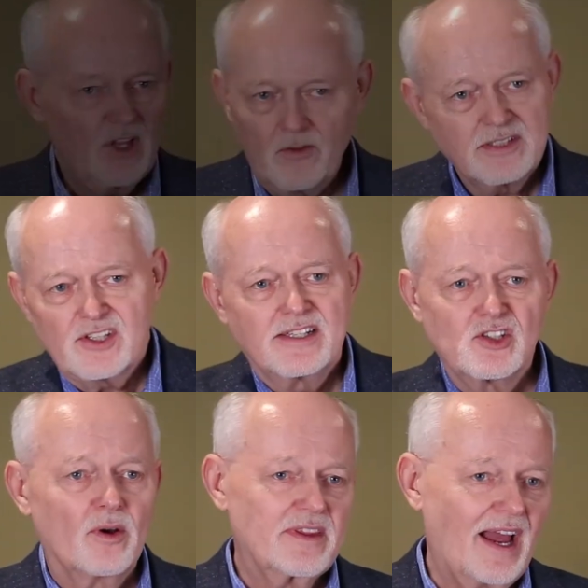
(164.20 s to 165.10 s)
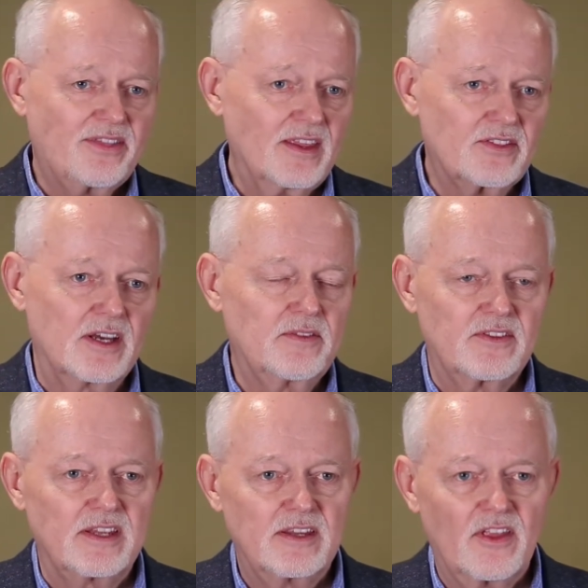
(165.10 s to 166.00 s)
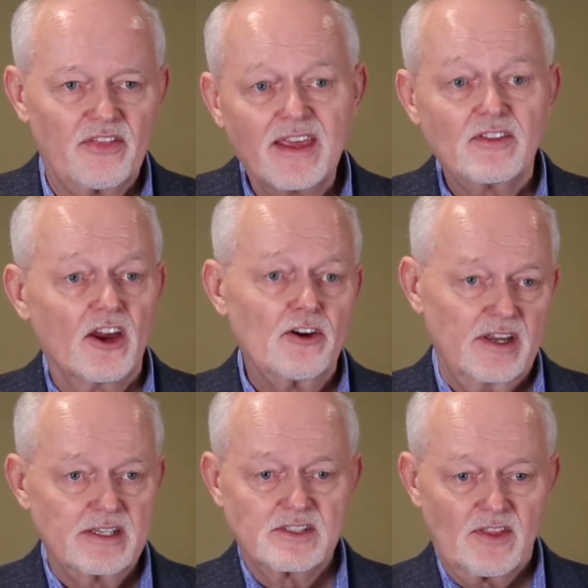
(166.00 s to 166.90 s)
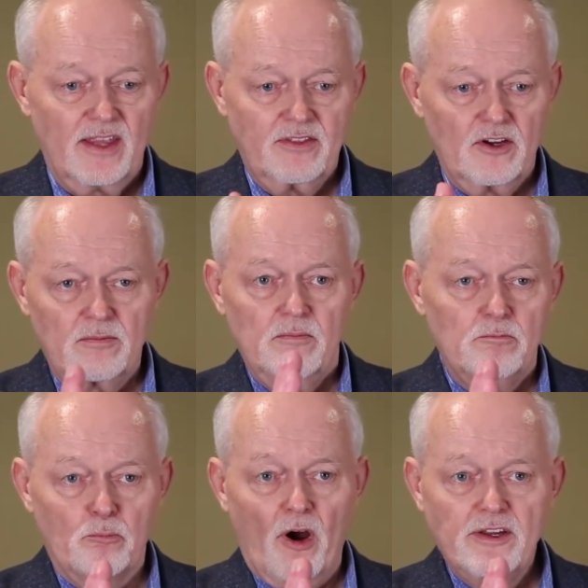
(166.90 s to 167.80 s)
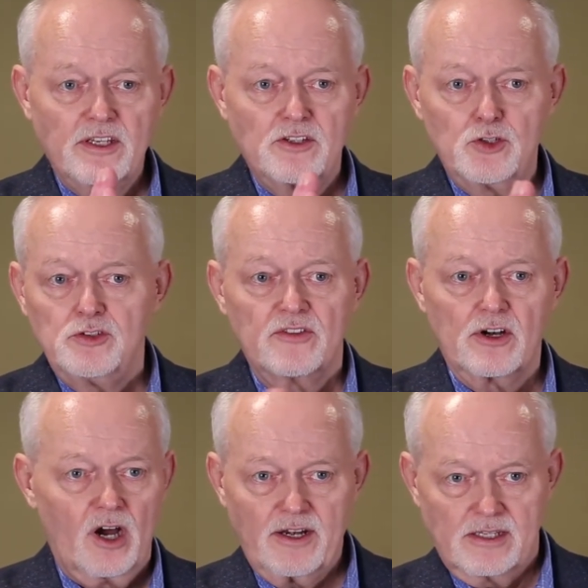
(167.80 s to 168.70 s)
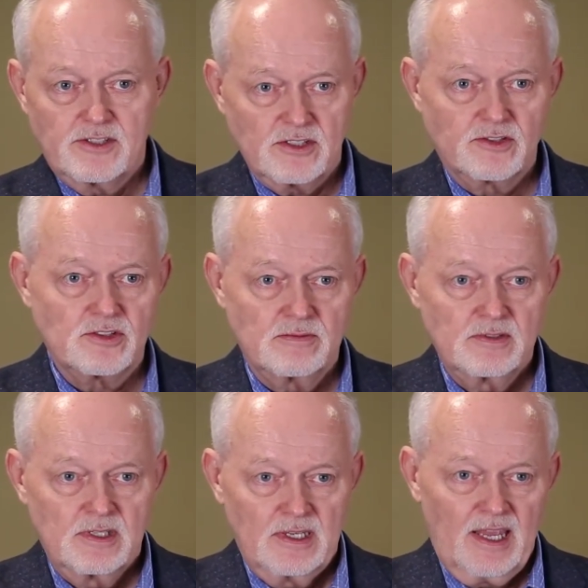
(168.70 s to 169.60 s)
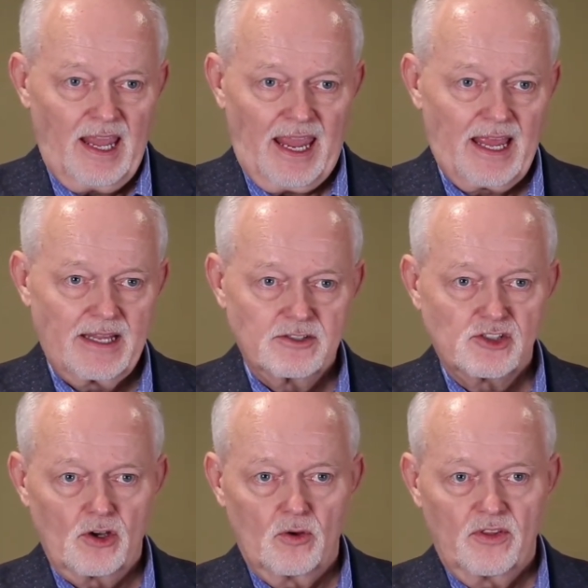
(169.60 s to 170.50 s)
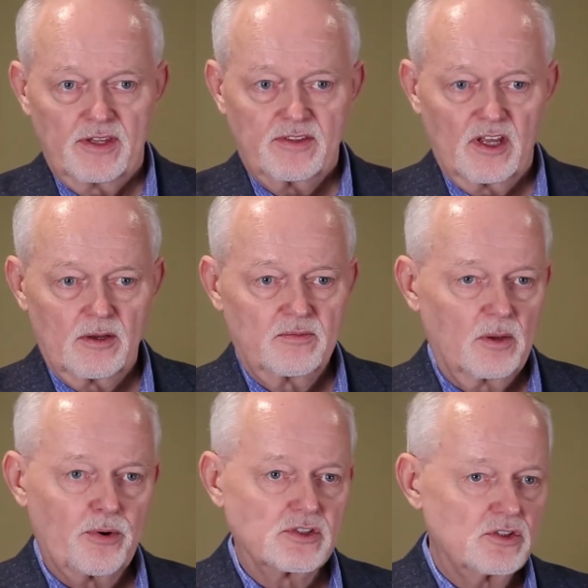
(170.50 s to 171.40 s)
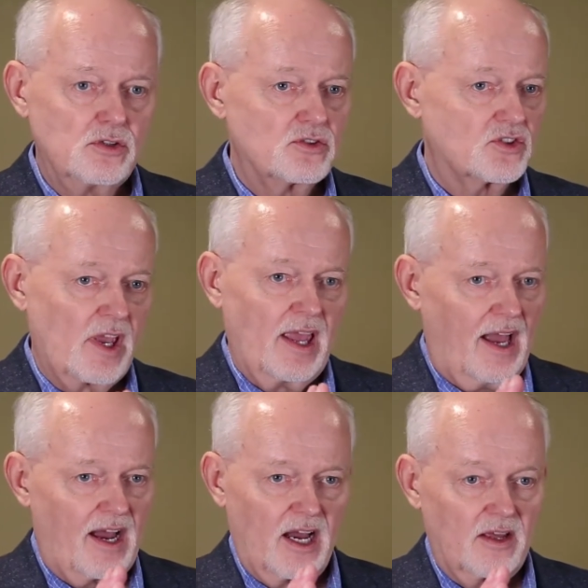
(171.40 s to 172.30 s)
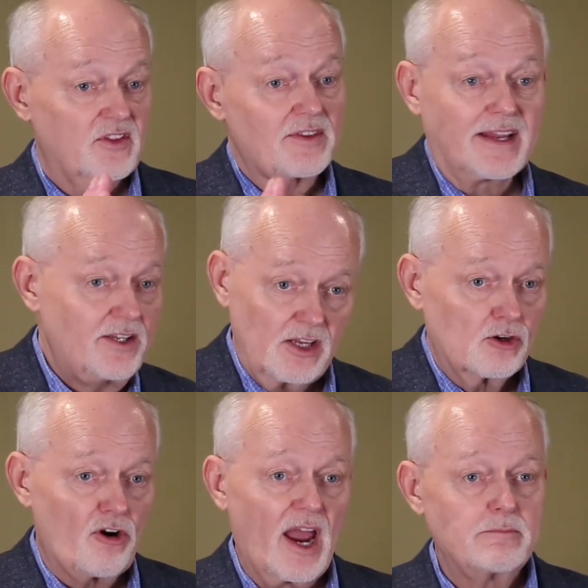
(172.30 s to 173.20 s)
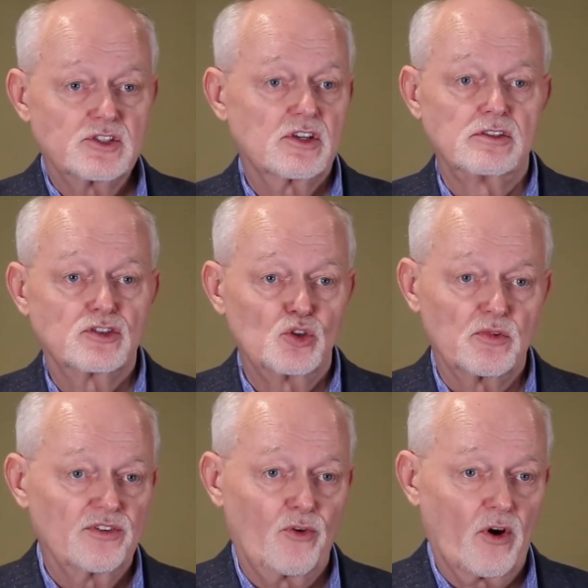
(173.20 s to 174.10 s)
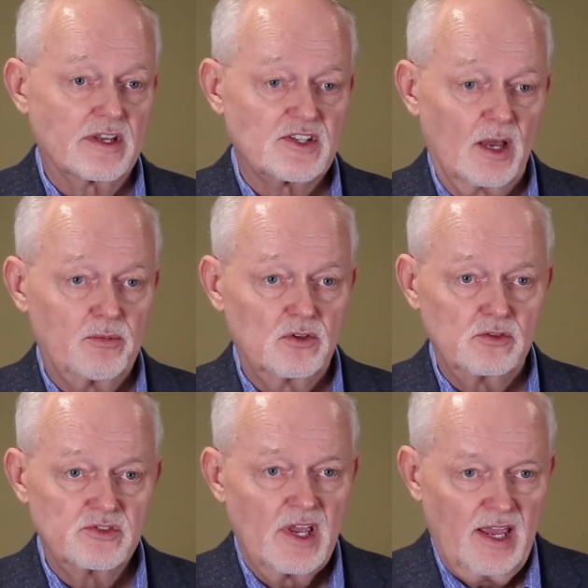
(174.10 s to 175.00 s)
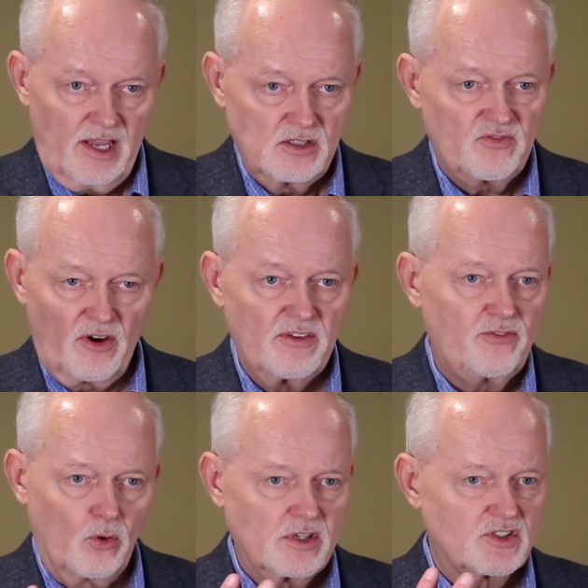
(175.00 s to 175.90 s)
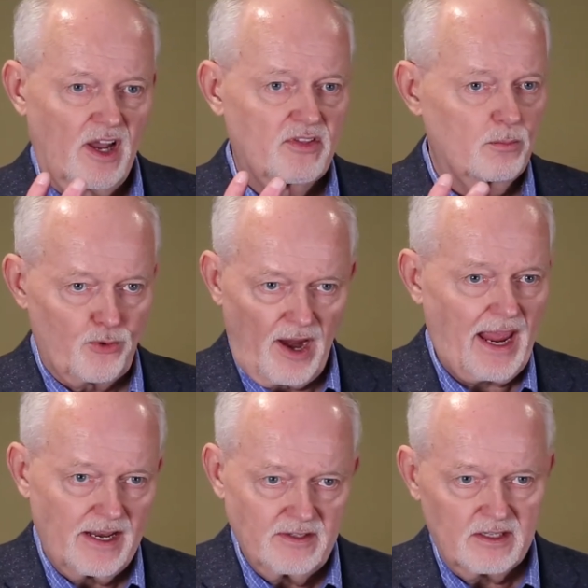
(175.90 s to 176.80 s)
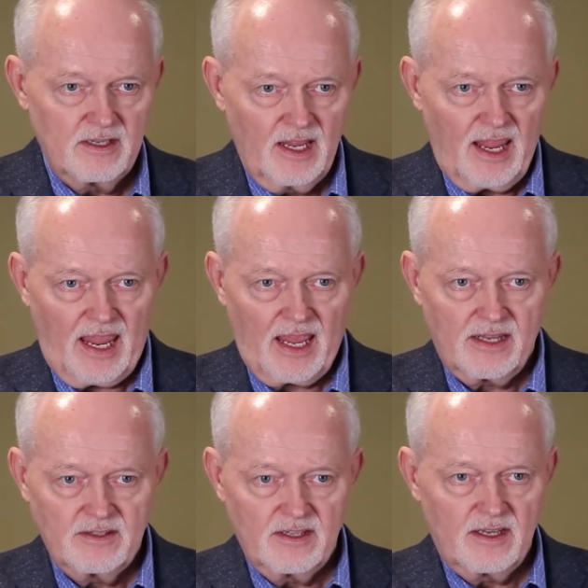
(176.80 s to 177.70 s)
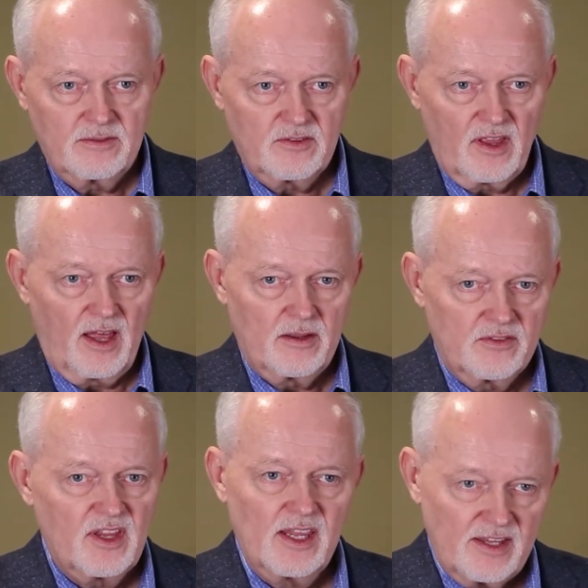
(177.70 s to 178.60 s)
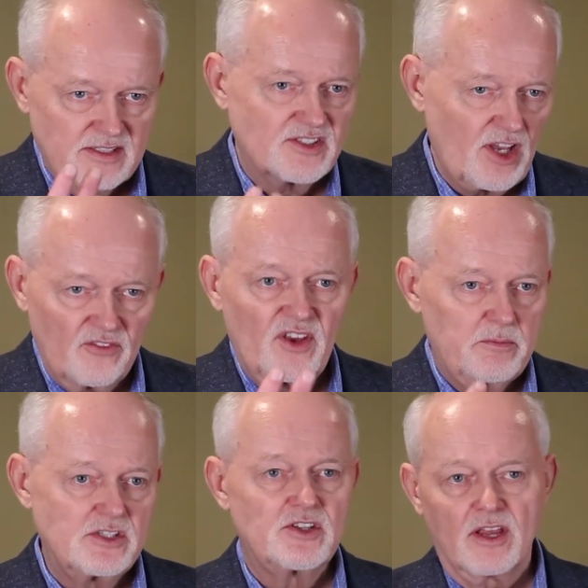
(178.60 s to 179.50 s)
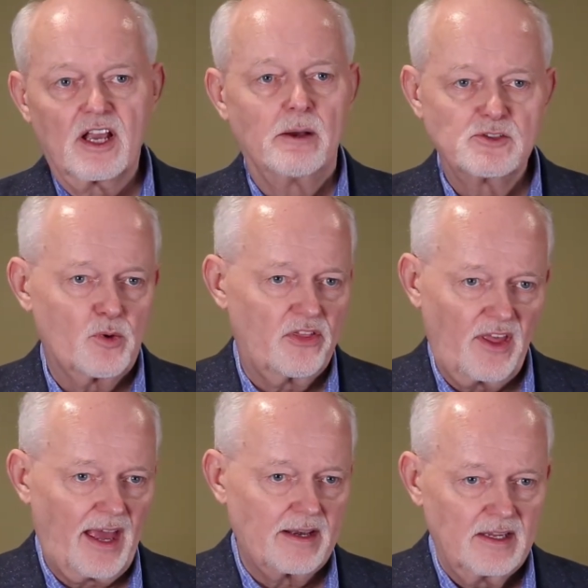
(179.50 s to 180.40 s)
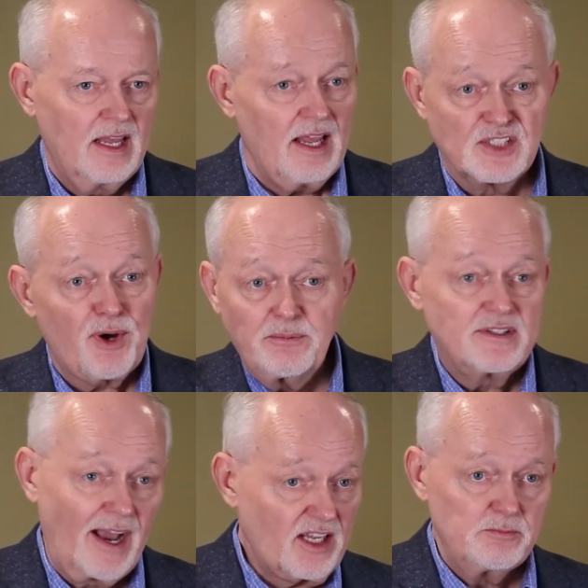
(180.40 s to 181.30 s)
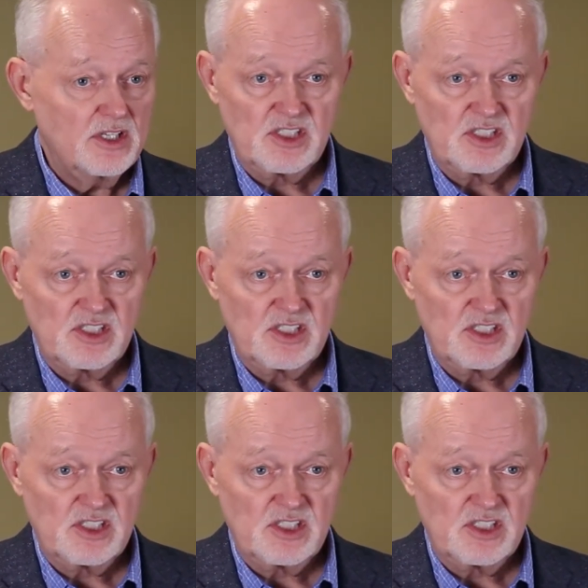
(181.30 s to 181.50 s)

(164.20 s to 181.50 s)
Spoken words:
No, I think that the thing there is that they're marketing to two different audiences. And so that the person who's the 19 Crimes consumer, for example, who's very focused on the brand and the self-image that comes with that, is probably not going to be